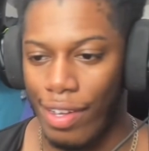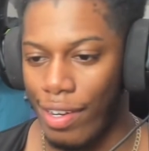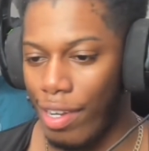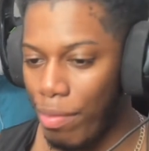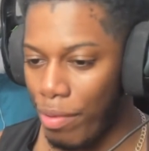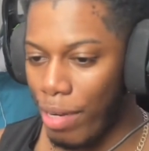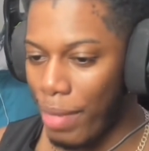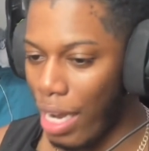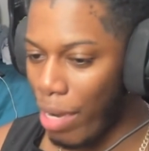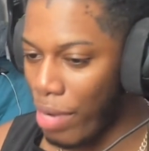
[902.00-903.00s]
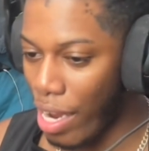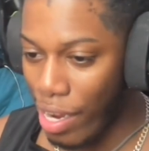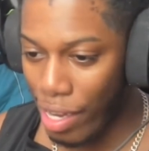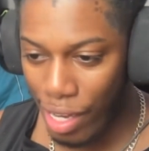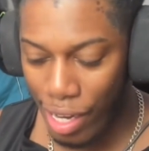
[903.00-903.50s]
W up.
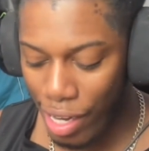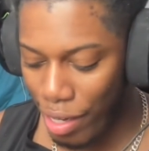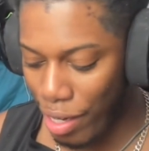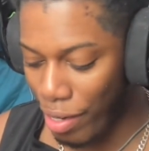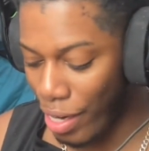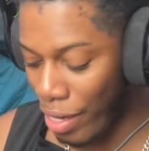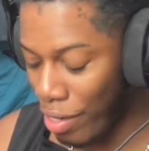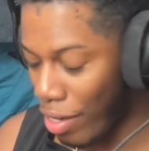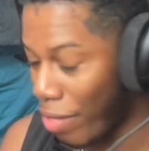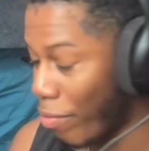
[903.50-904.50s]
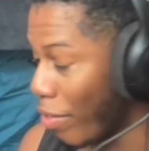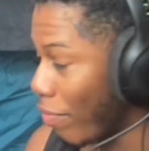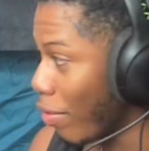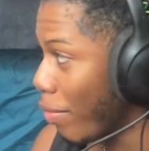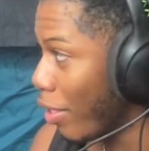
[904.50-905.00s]
I I I ain't already went
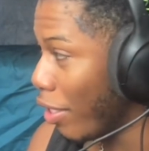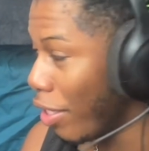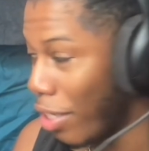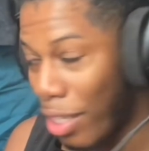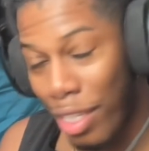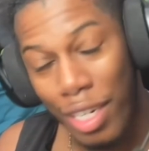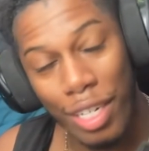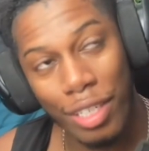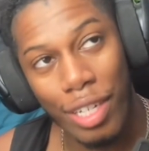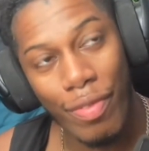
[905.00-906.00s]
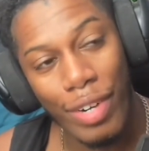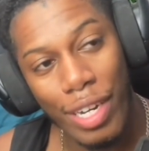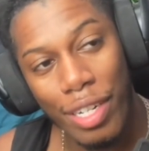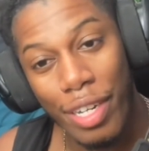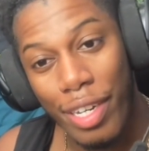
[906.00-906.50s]
from a, a, a seven out
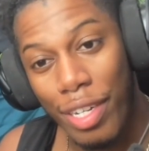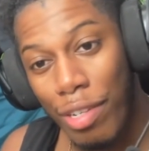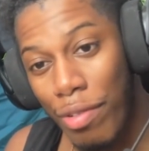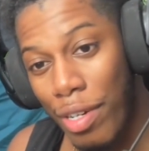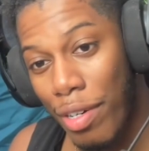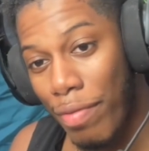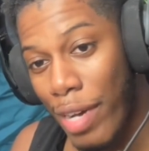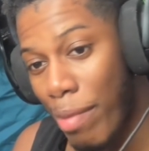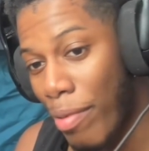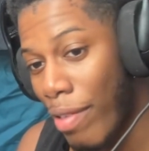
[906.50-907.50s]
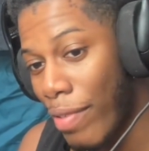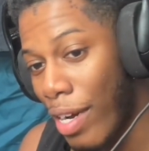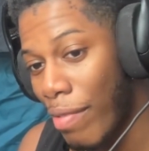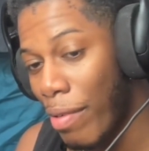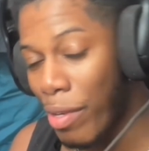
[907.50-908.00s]
of ten to a five point
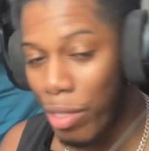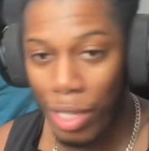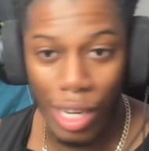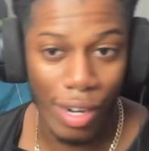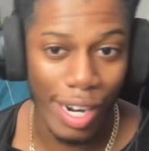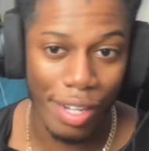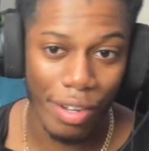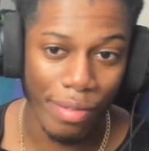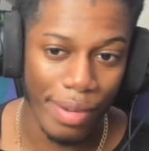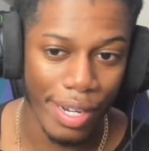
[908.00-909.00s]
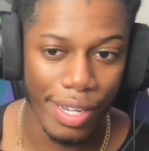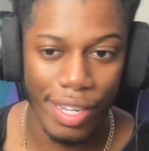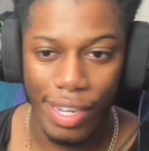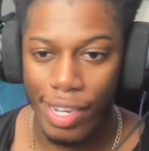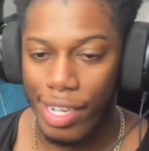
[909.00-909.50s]
five. I will tell y'all that though. But
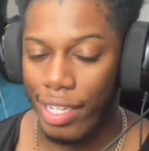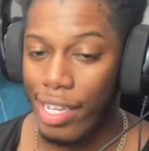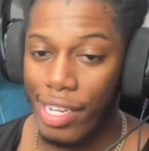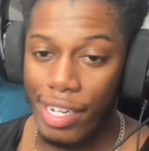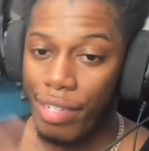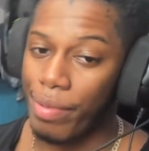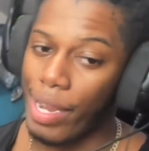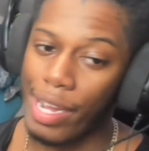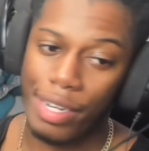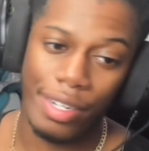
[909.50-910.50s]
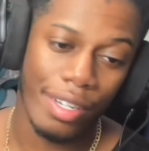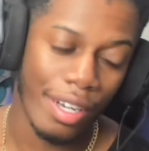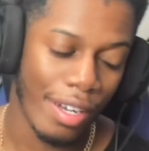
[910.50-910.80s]
it's in this reaction,